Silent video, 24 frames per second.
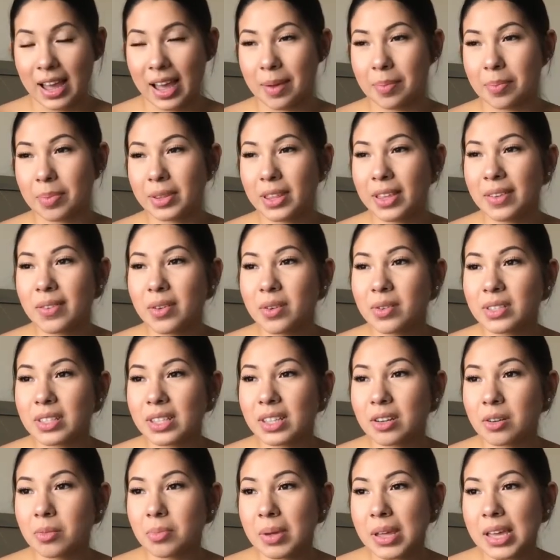believe it was a
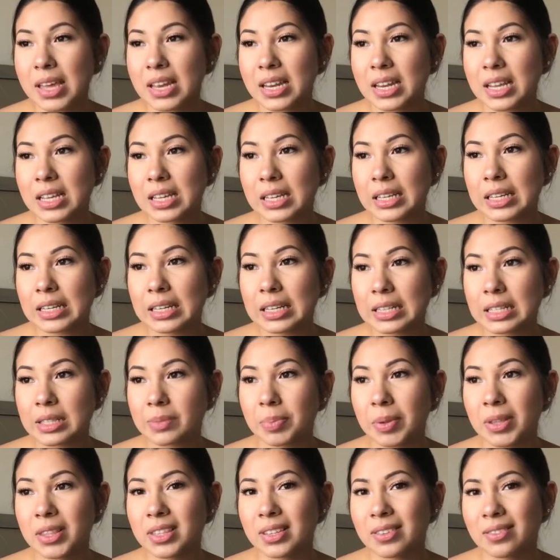little bit
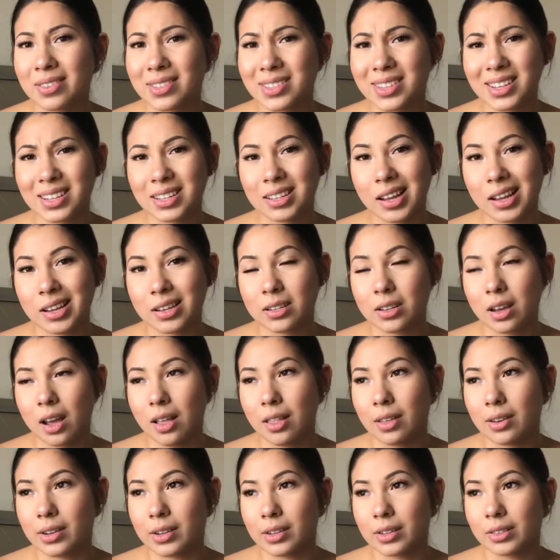inexpensive. It was like
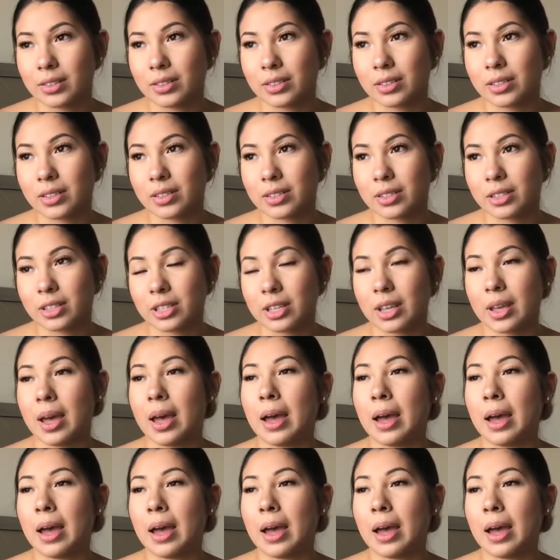$9.